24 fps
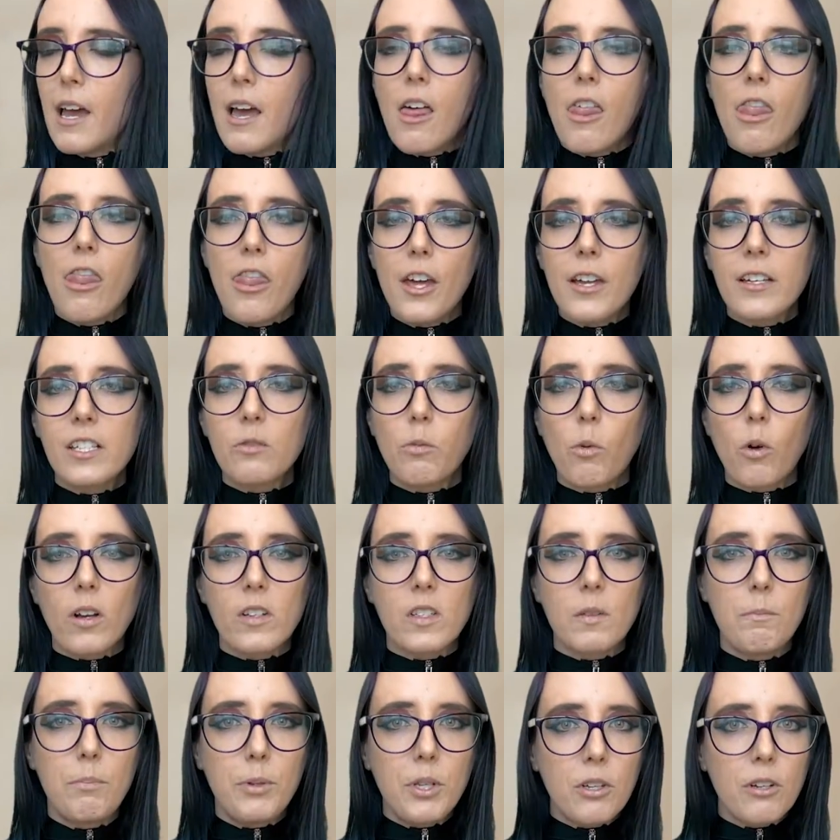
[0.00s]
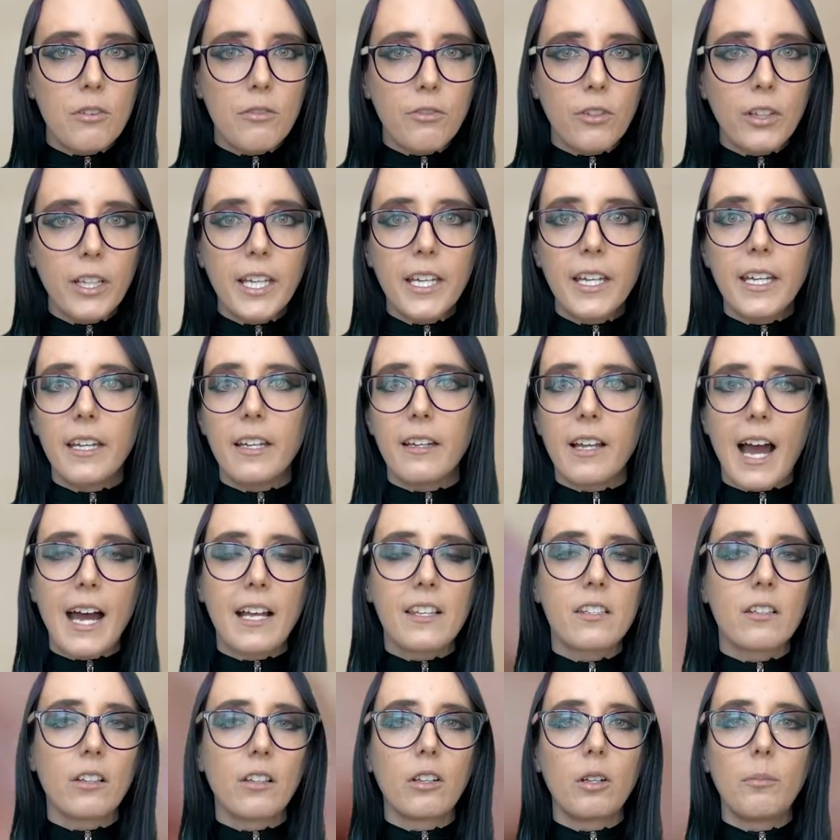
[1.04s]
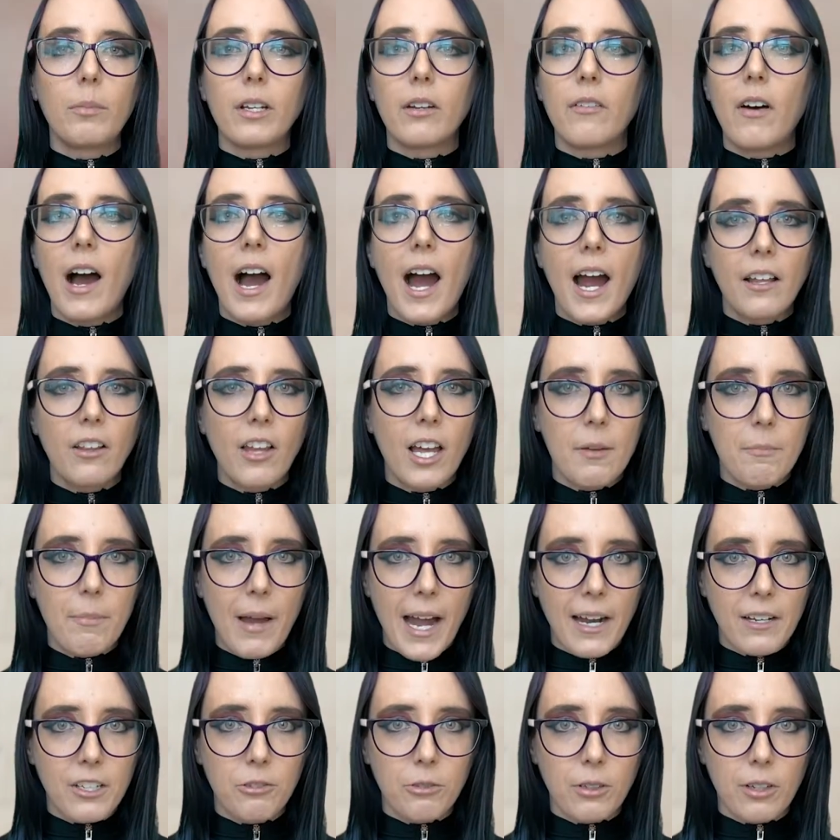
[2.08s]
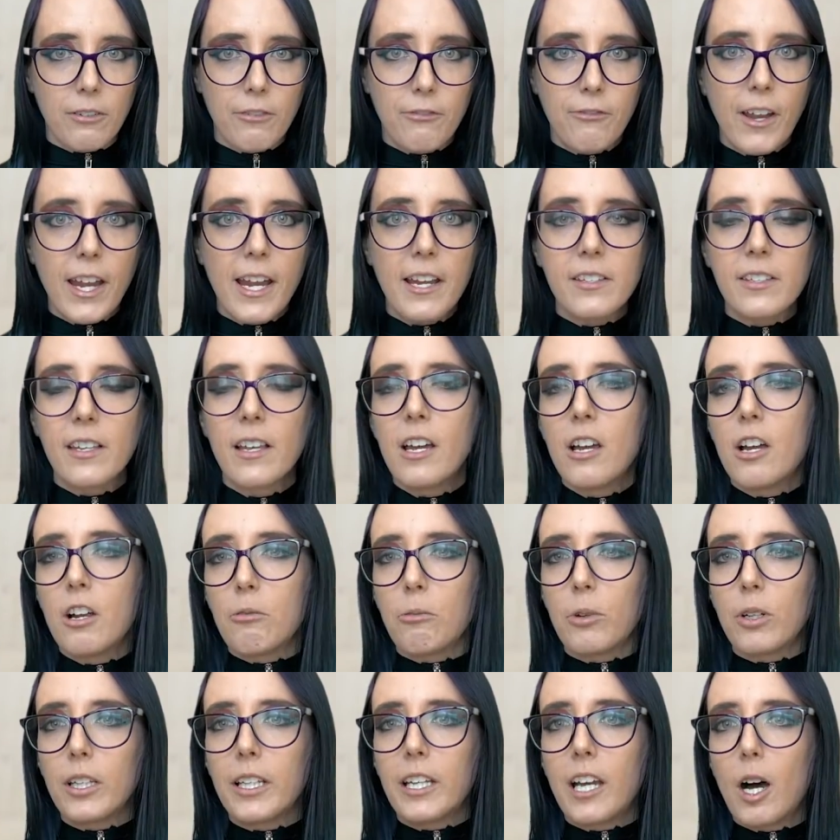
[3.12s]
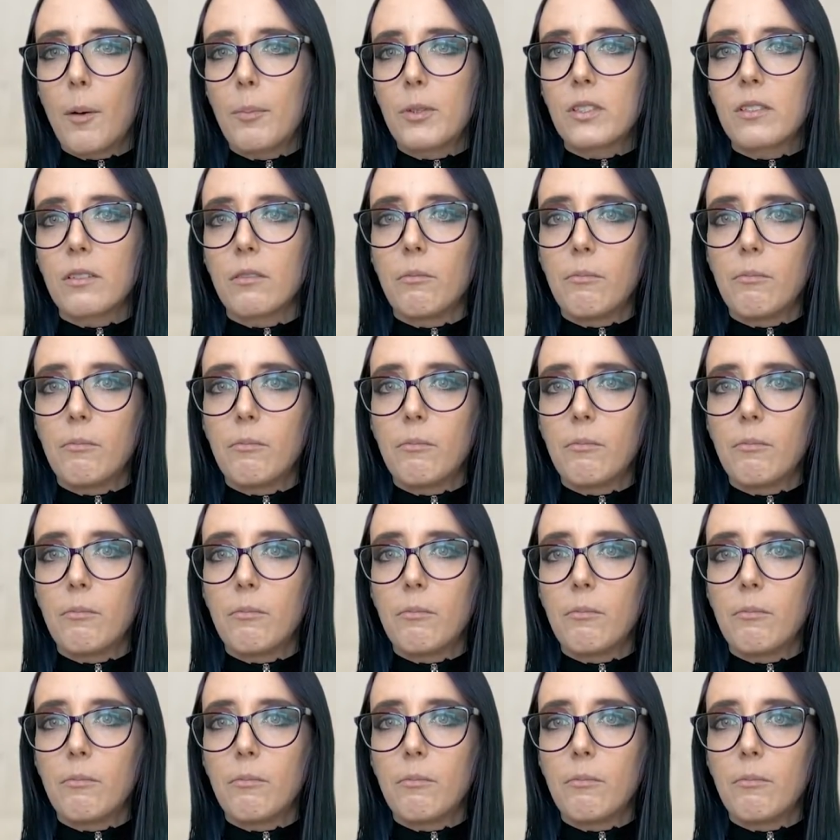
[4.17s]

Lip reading: This works beautifully. It adds a little bit of highlight back to her face, really helps